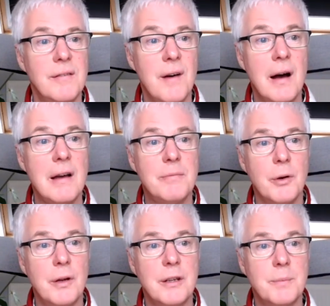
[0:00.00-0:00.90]
Five
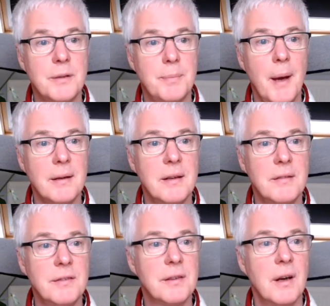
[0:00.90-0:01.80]
Buddhist
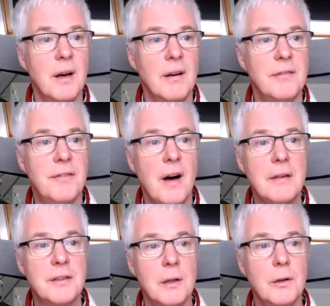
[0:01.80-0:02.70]
perspectives and five
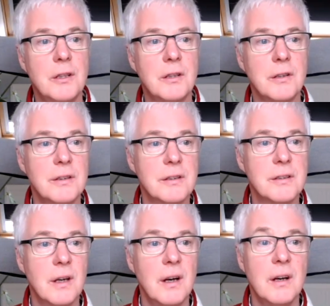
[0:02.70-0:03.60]
solutions
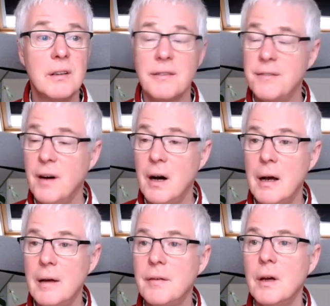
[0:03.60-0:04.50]
to
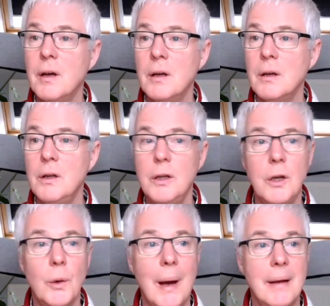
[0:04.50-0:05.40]
five
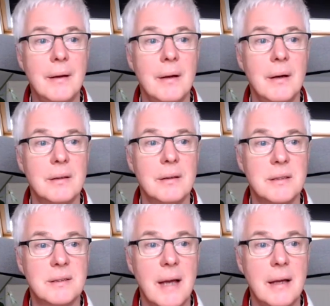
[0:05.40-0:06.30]
UN
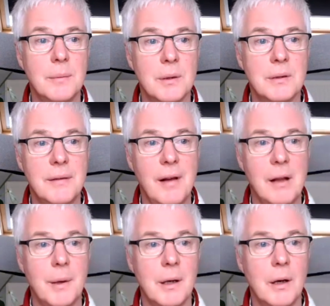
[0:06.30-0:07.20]
Sustainable
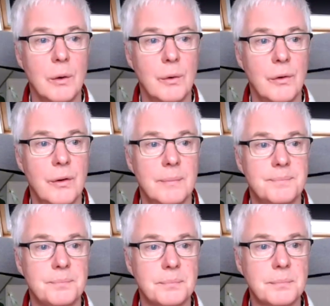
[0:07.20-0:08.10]
Development Goals.
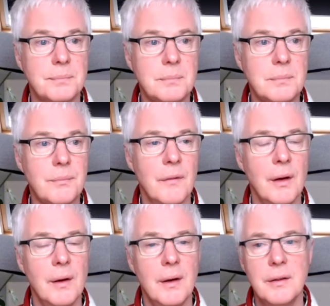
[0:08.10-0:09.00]

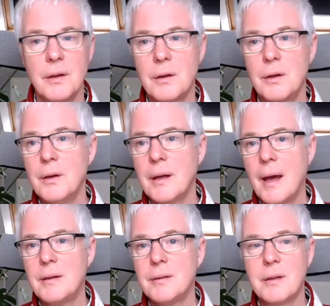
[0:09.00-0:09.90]
So
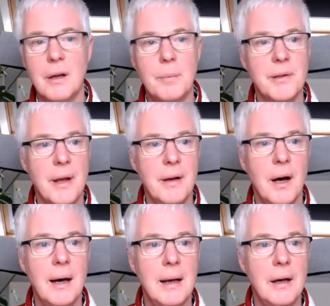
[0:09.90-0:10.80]
Gunaketu is going to present
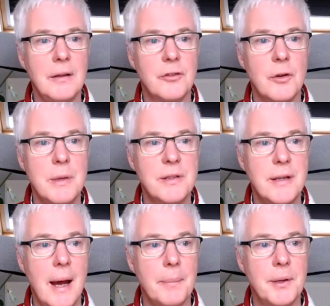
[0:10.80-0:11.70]
highlights from his
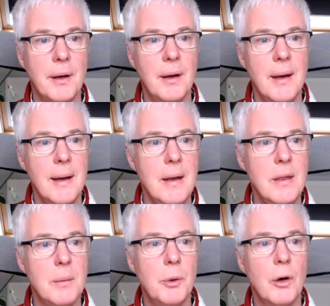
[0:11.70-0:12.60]
chapter in
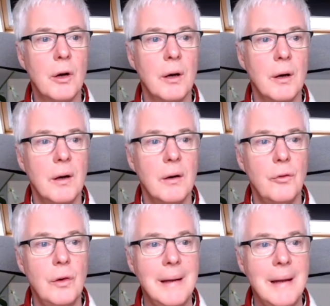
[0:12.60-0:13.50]
the book
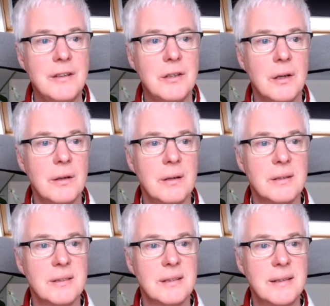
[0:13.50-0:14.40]
Religion,
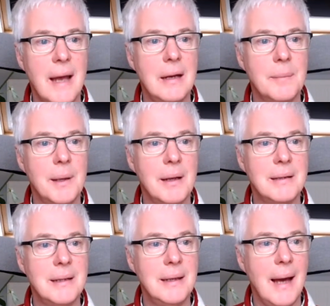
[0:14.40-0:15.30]

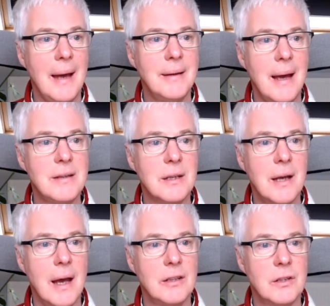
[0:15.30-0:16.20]
Sustainability and
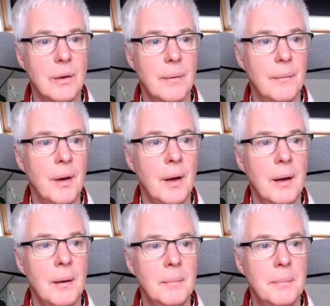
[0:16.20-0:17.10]
Education,
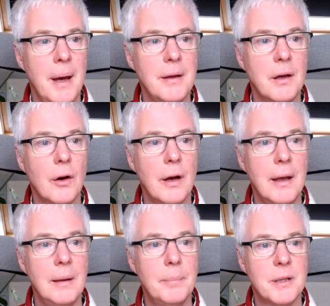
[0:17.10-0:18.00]

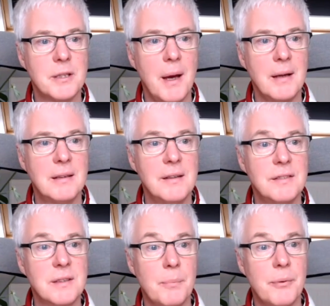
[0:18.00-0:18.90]
Pedagogy,
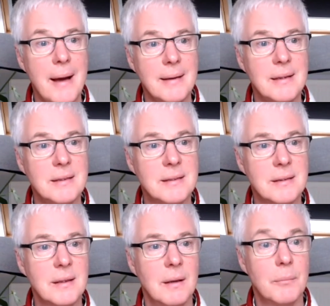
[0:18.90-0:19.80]
Perspectives and Practice,
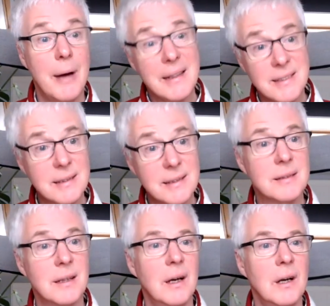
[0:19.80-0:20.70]
Praxis
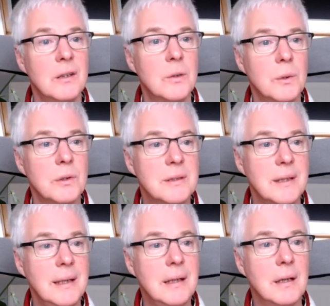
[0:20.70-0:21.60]
Towards
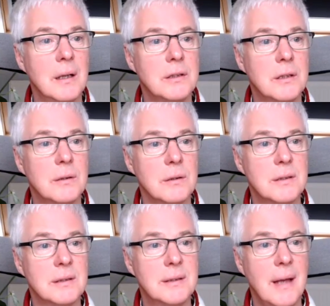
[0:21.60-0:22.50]
Ecological
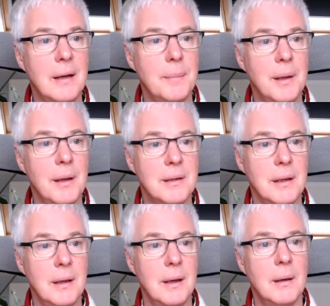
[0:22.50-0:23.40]

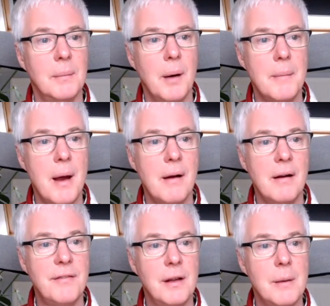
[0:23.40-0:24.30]
Sustainability by Mary
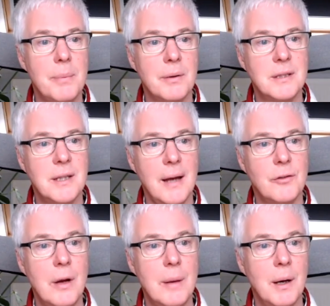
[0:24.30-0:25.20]
Philip, Chad
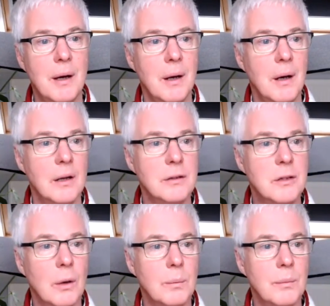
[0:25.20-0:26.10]
Rimmer and
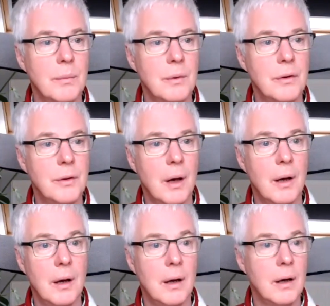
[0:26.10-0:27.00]
Tom,
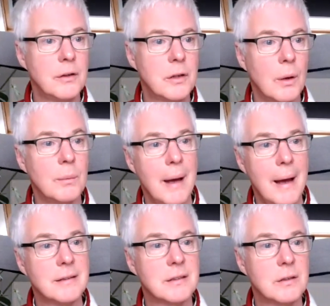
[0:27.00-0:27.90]
uh, and Tom
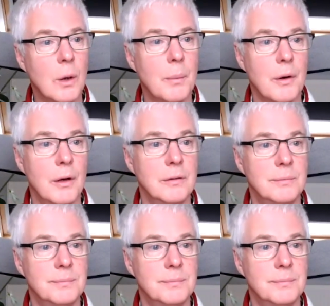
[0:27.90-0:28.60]
S. Tomren.